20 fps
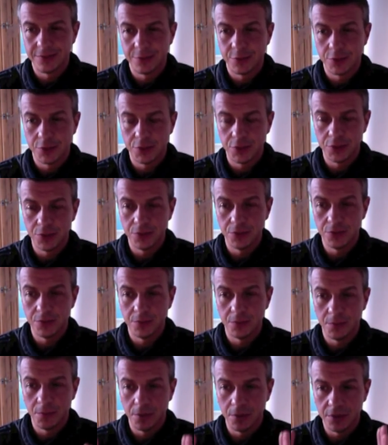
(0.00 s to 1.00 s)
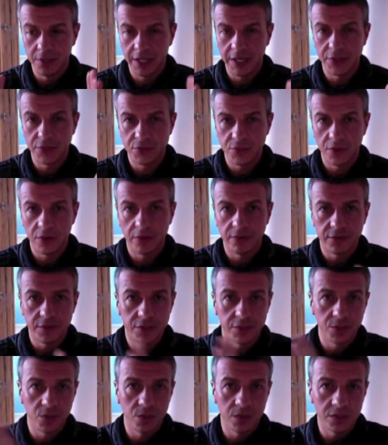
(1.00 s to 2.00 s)
To put that draft
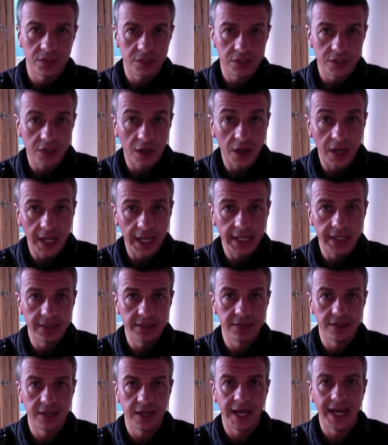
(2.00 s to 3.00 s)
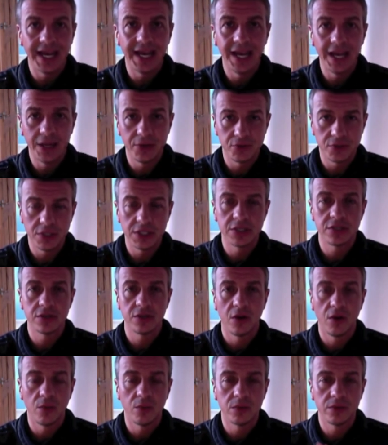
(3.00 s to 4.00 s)
to one side and literally
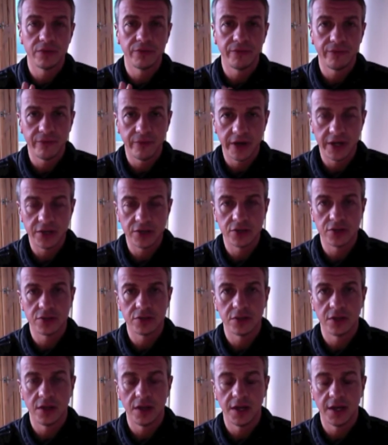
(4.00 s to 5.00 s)
start with a fresh